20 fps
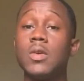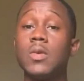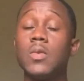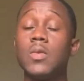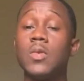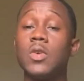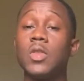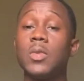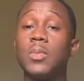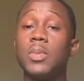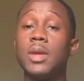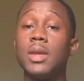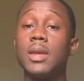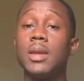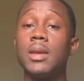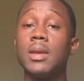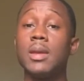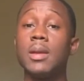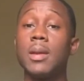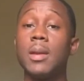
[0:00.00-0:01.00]
would
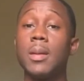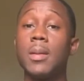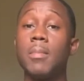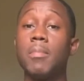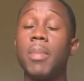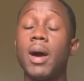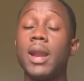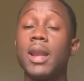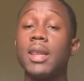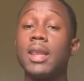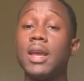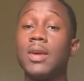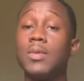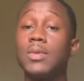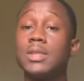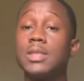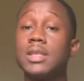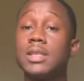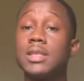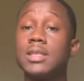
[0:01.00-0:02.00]
be body
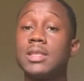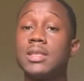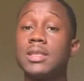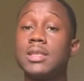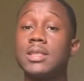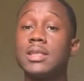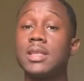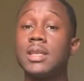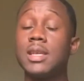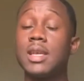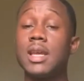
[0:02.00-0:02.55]
languages,